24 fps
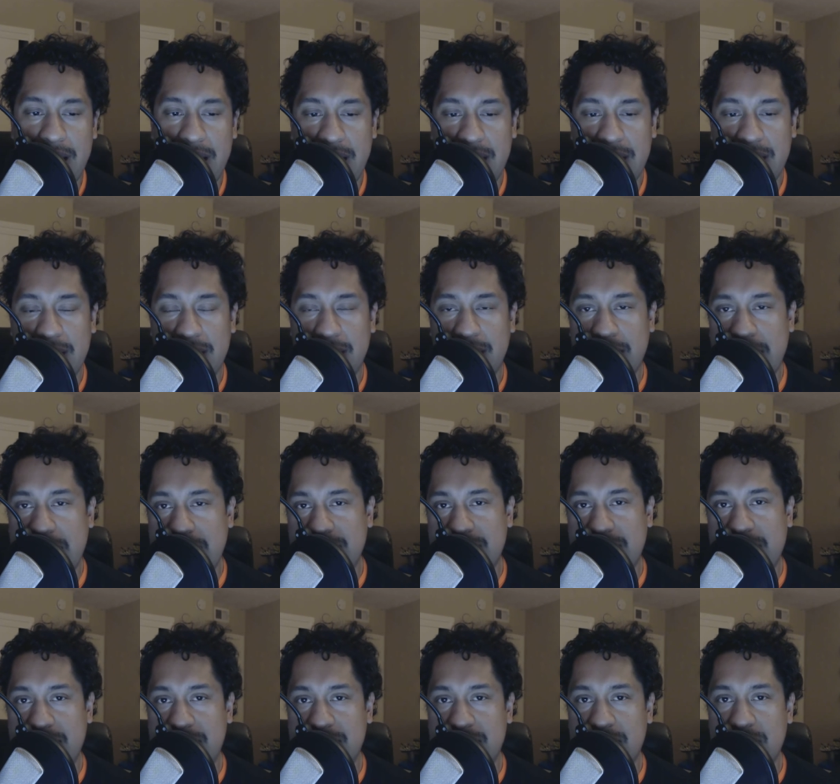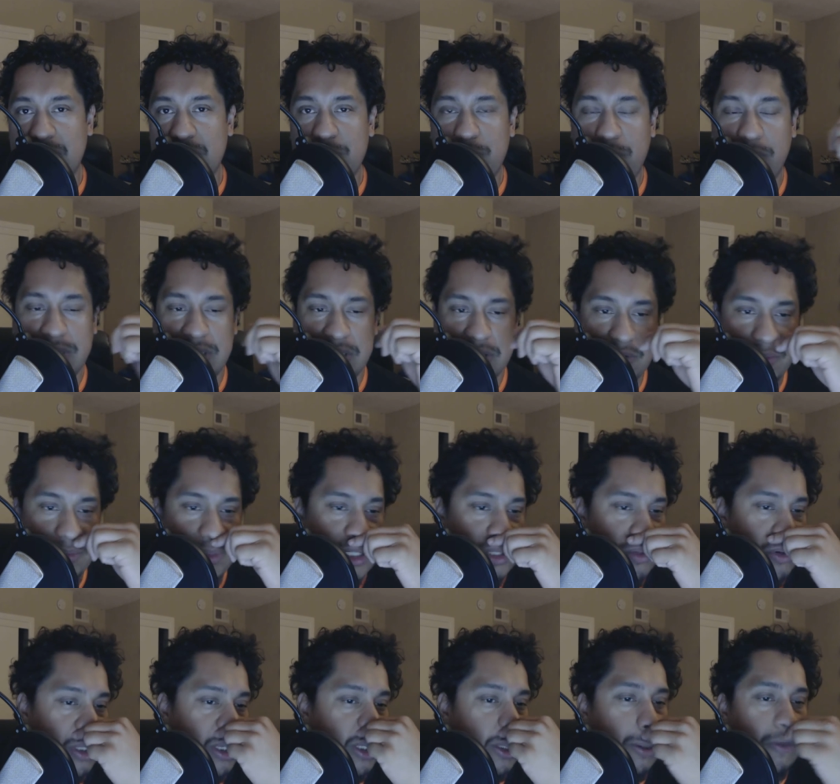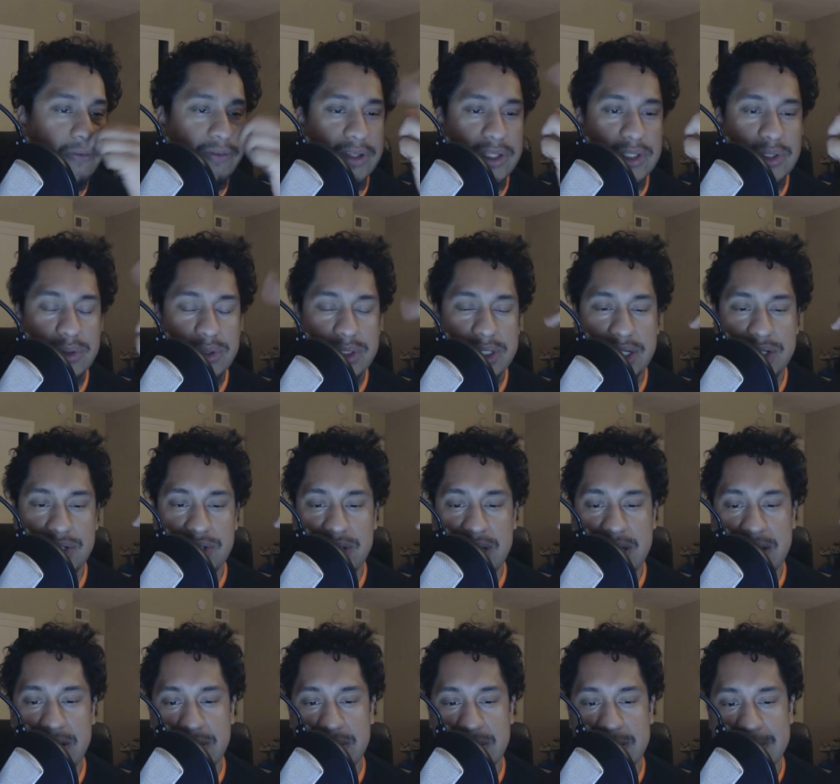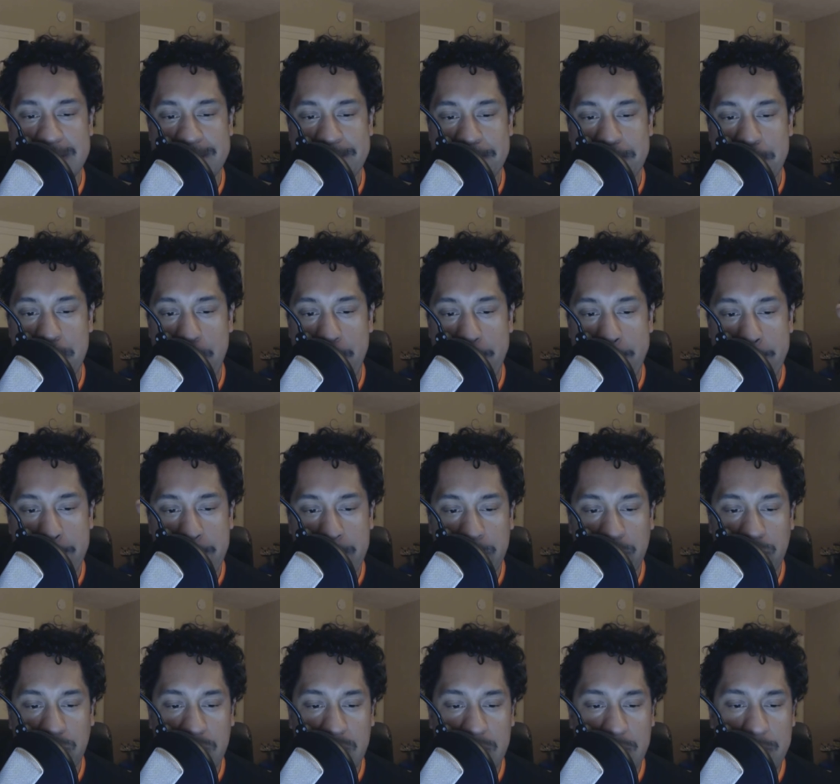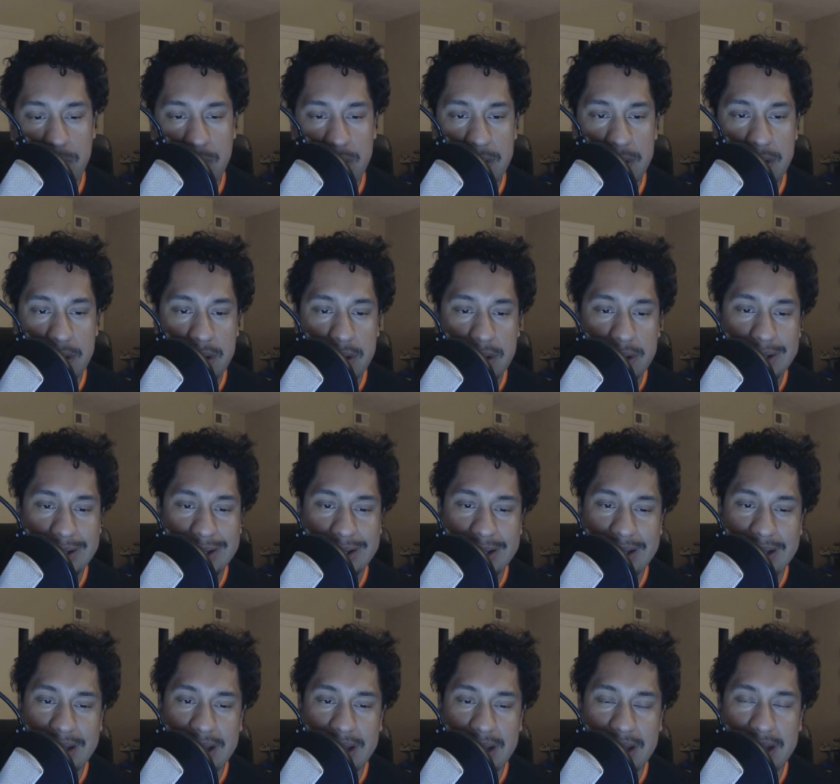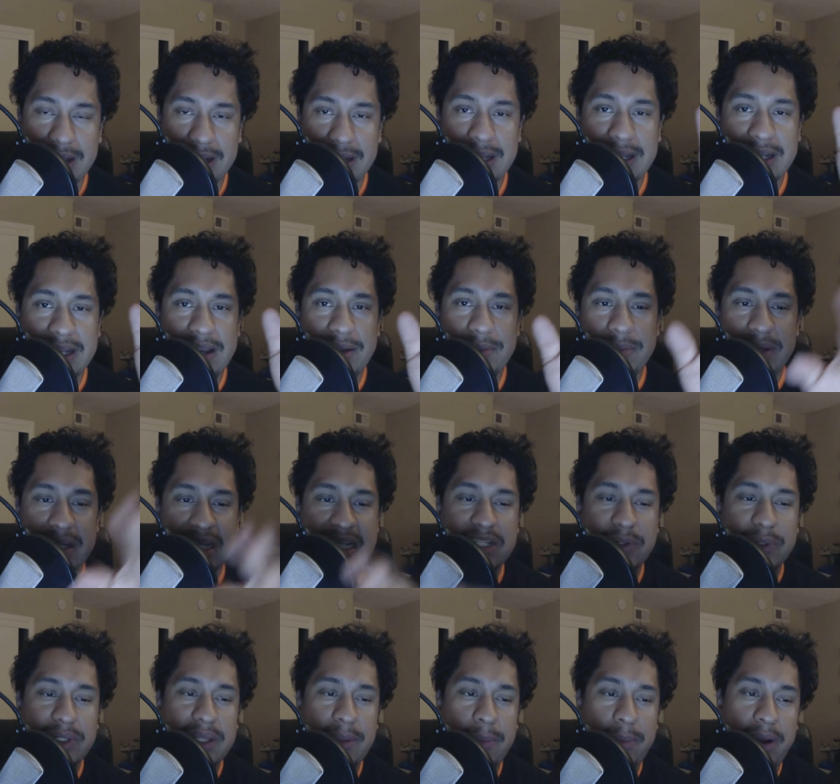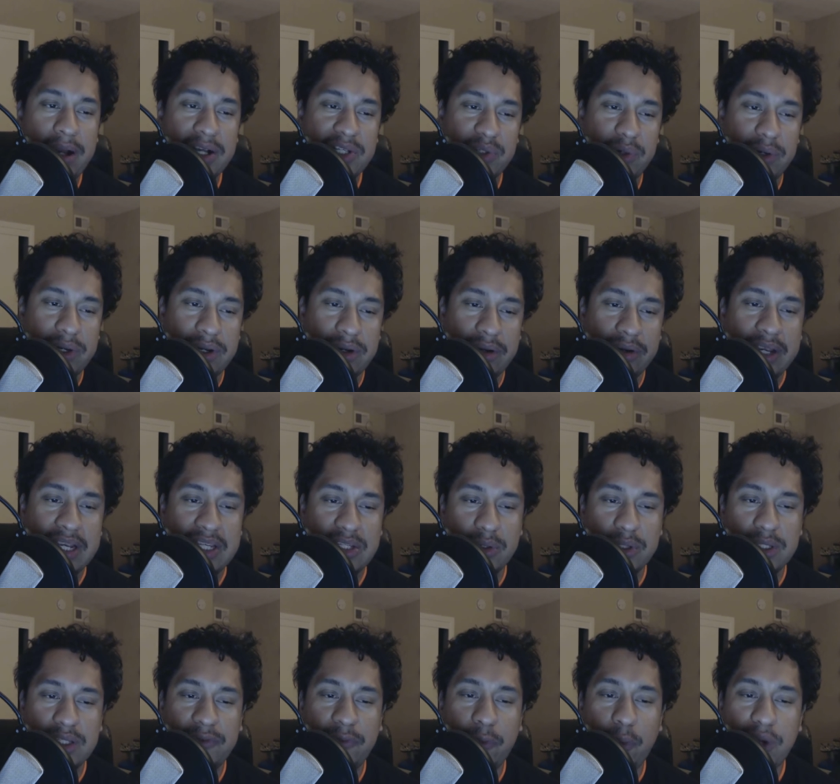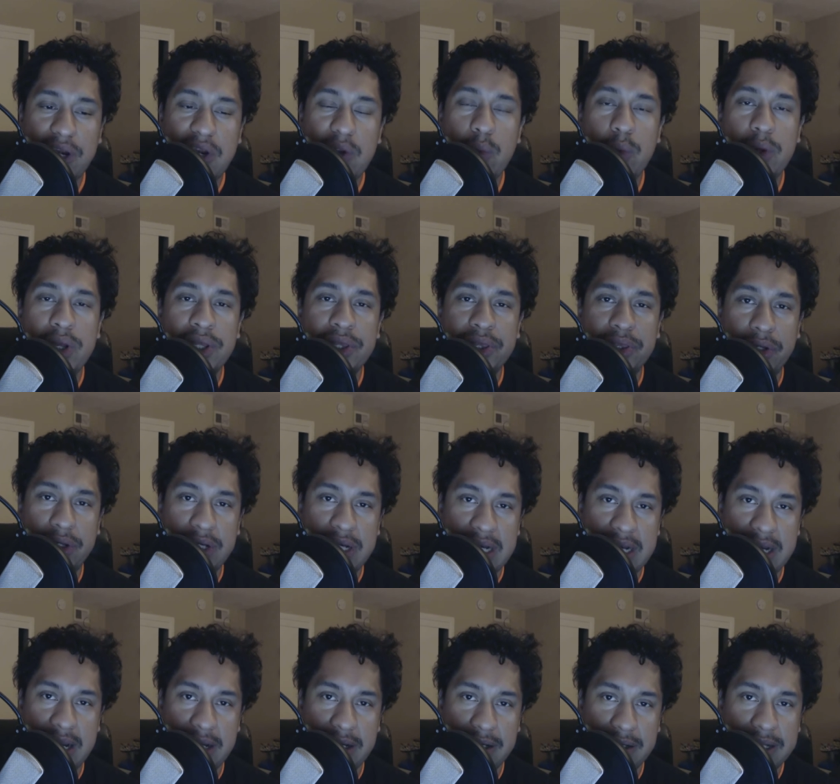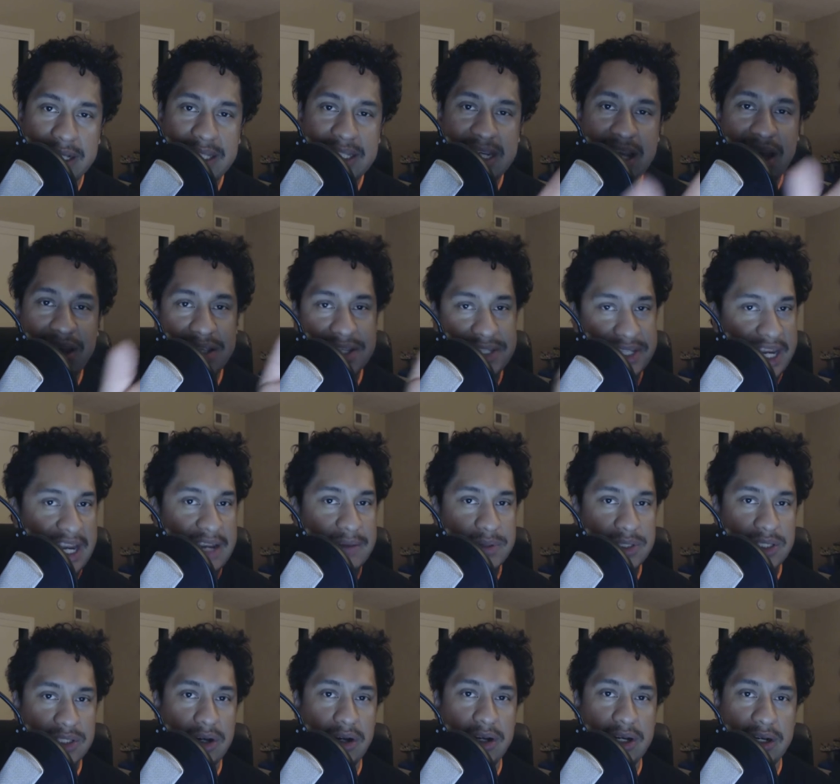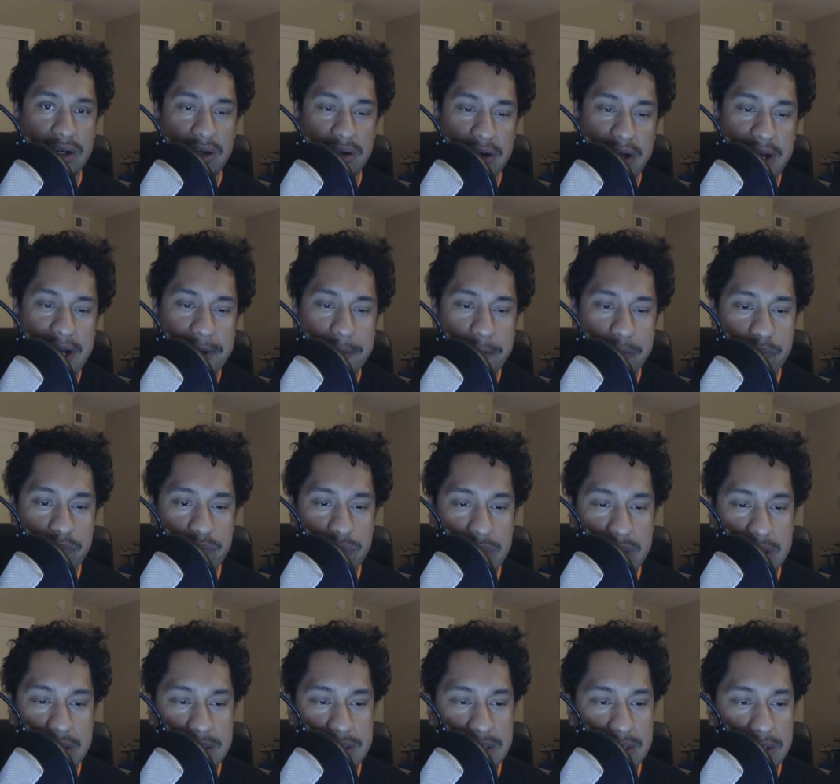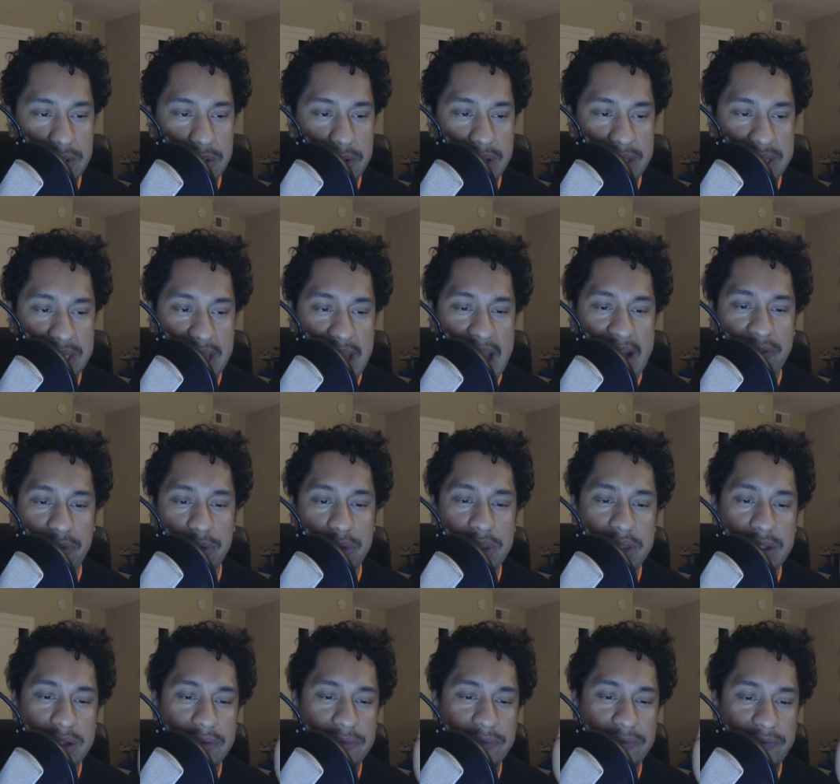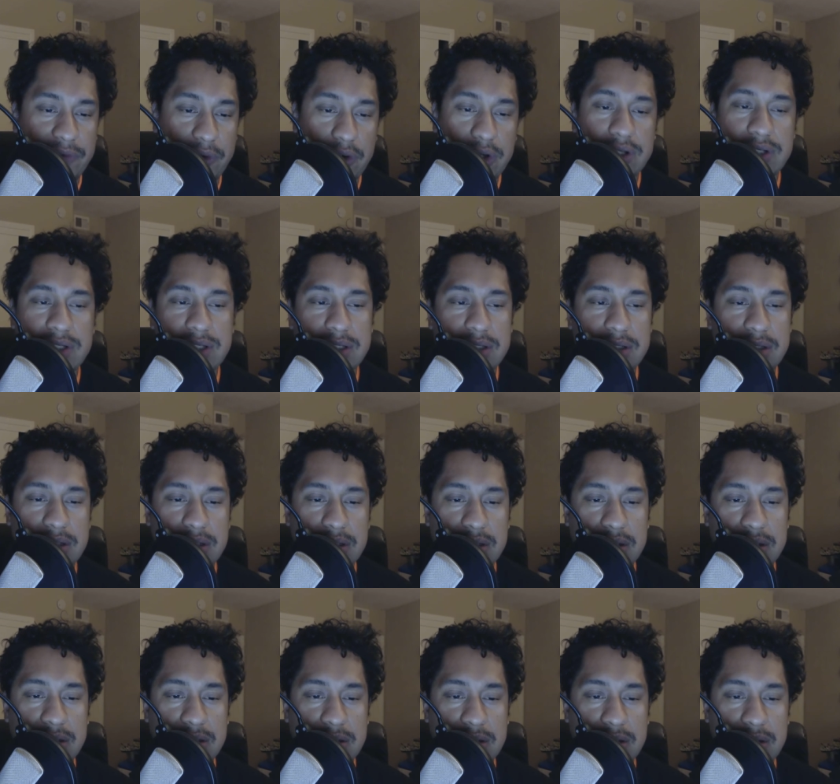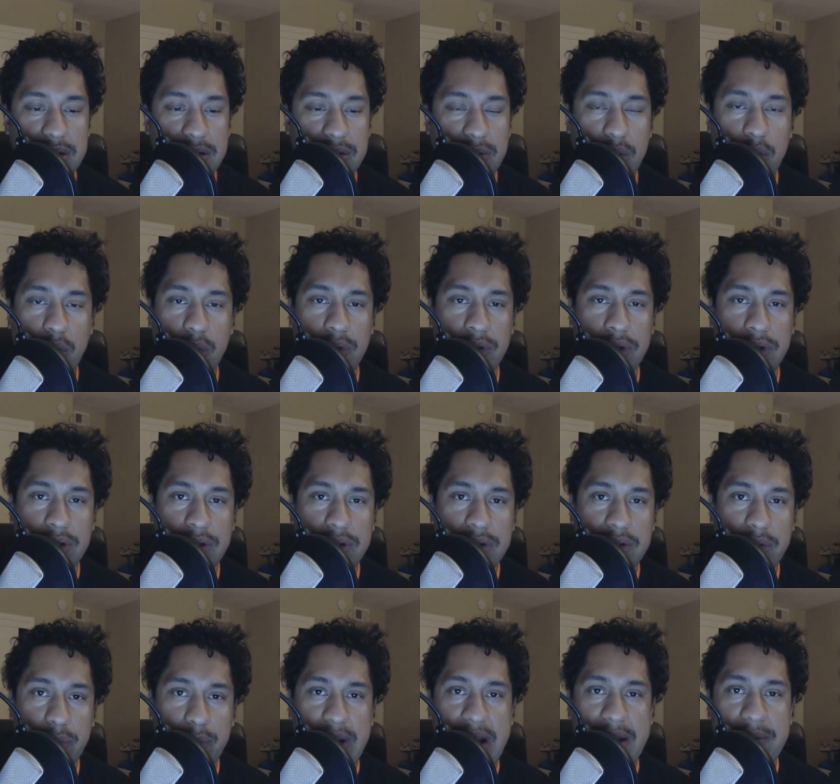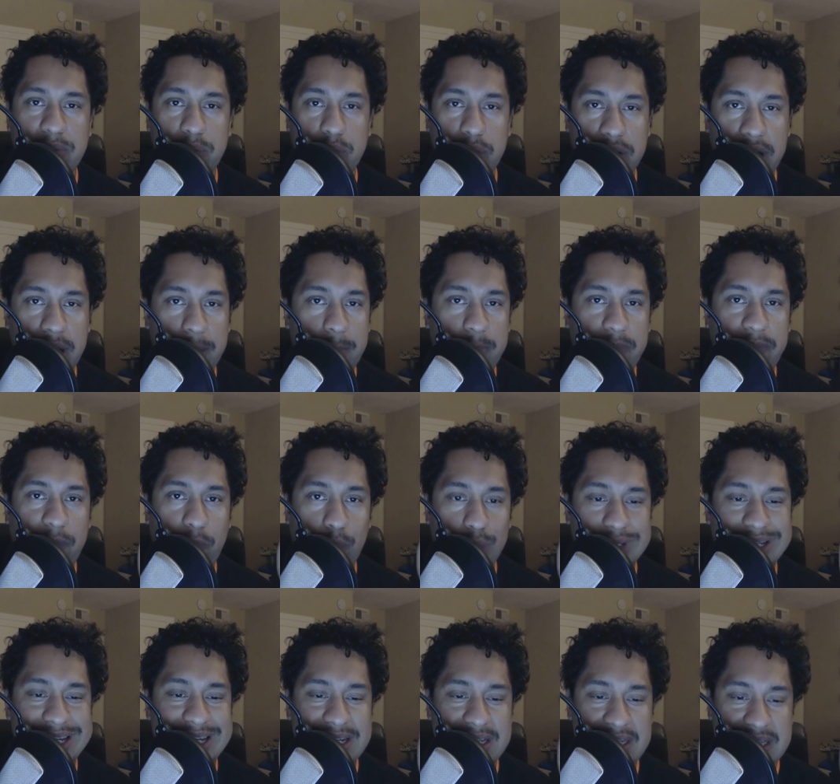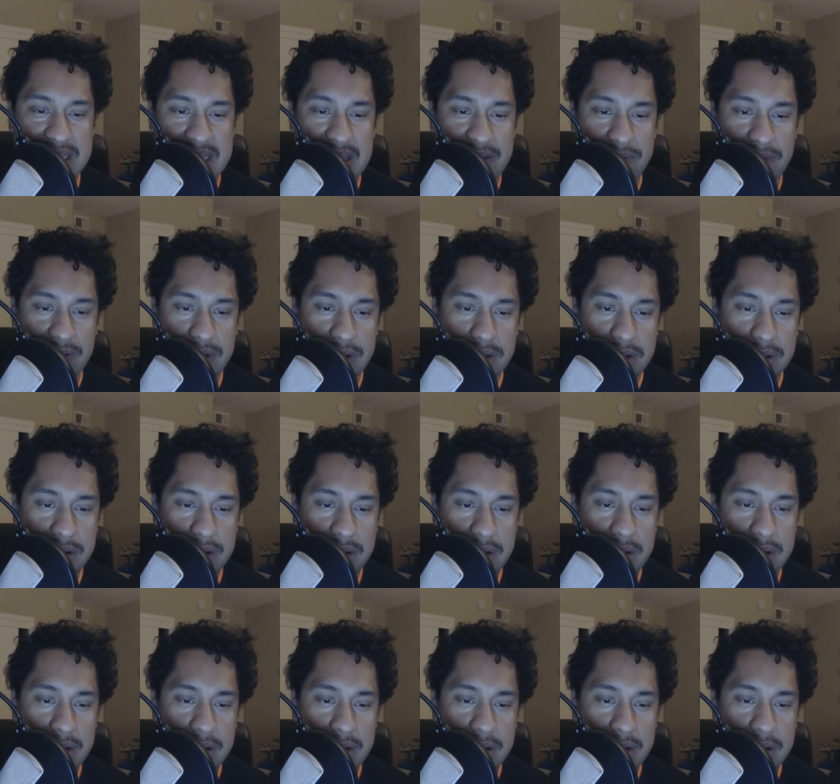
and that that's the two points that you missed right there off the two touchdowns. But let, let me let's read the box score here. Okay, so it's forty-one thirty-nine. Let's see how this game started. All right, so at the, after the first quarter, the Rams were up fourteen to seven.